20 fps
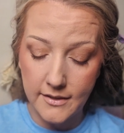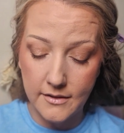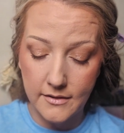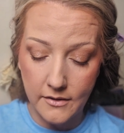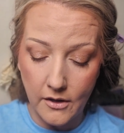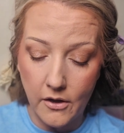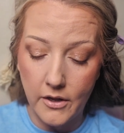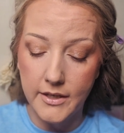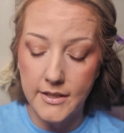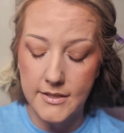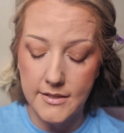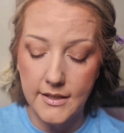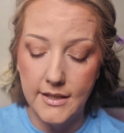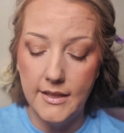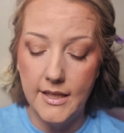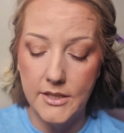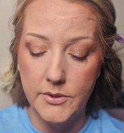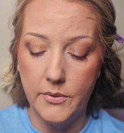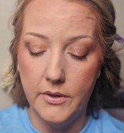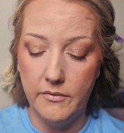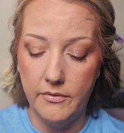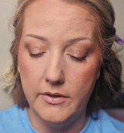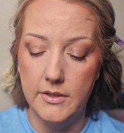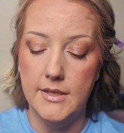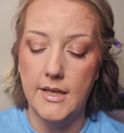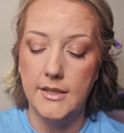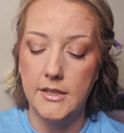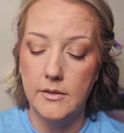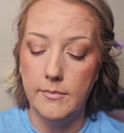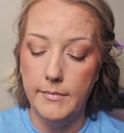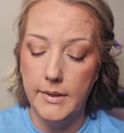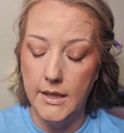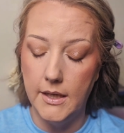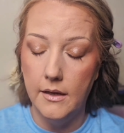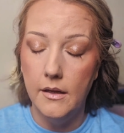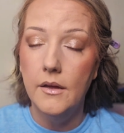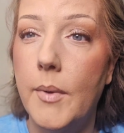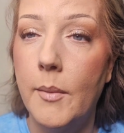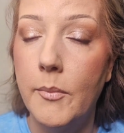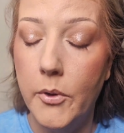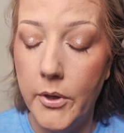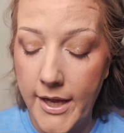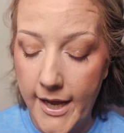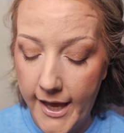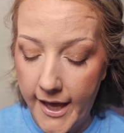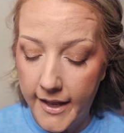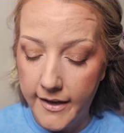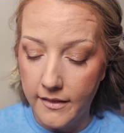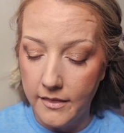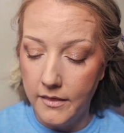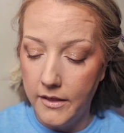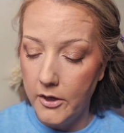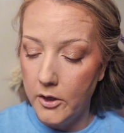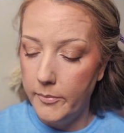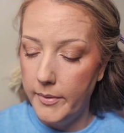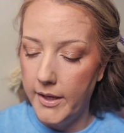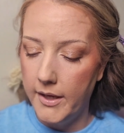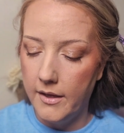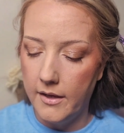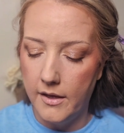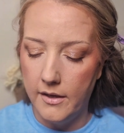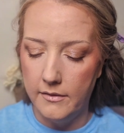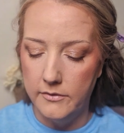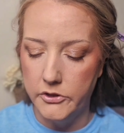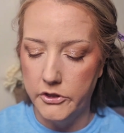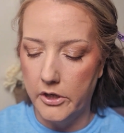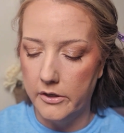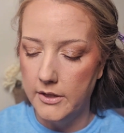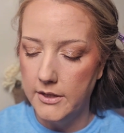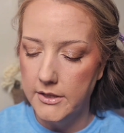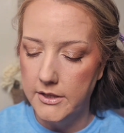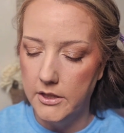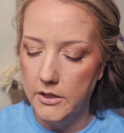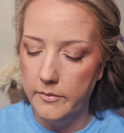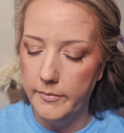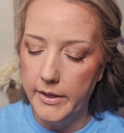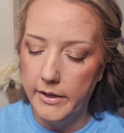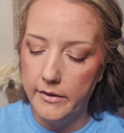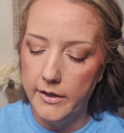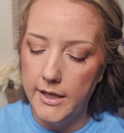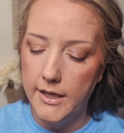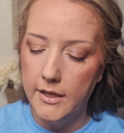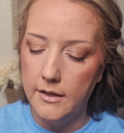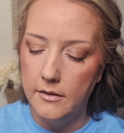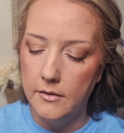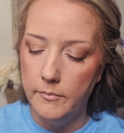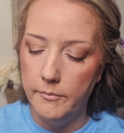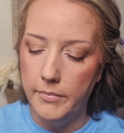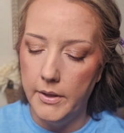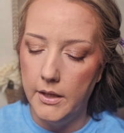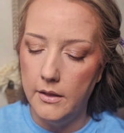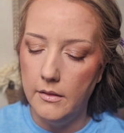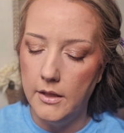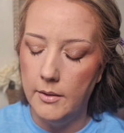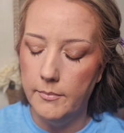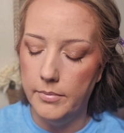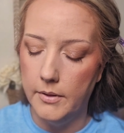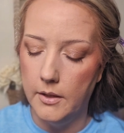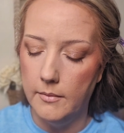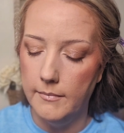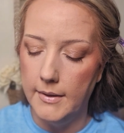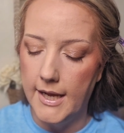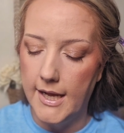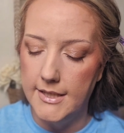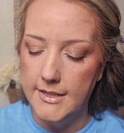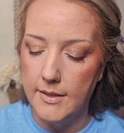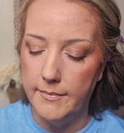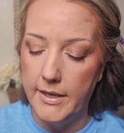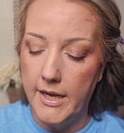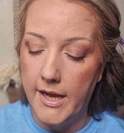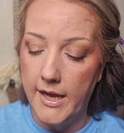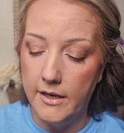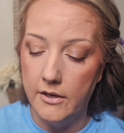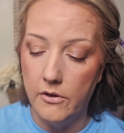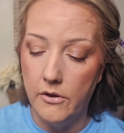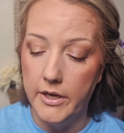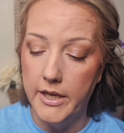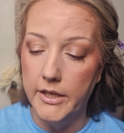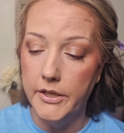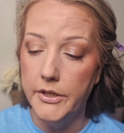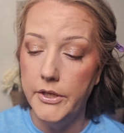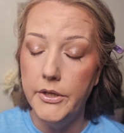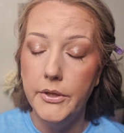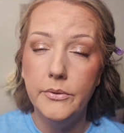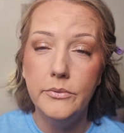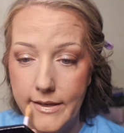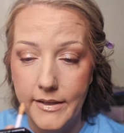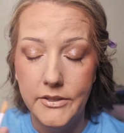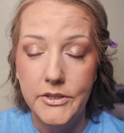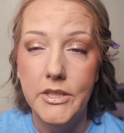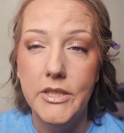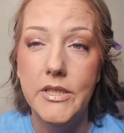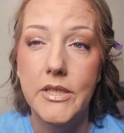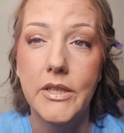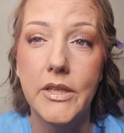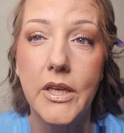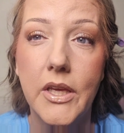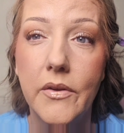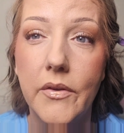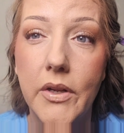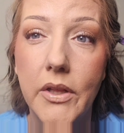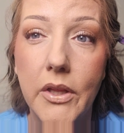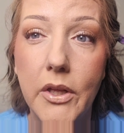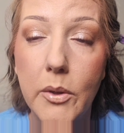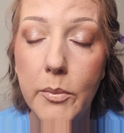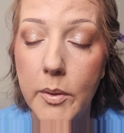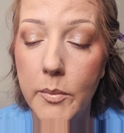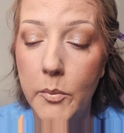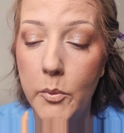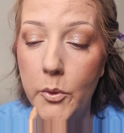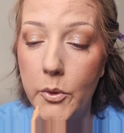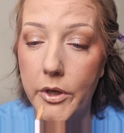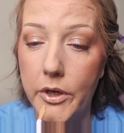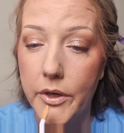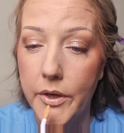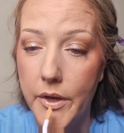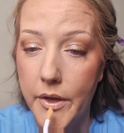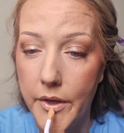Honestly, that's what it feels like to me. I'm going to add a little bit of Charlotte Tilbury Big Lip Plumpgasm and Iconic Nude just to give it a little bit more.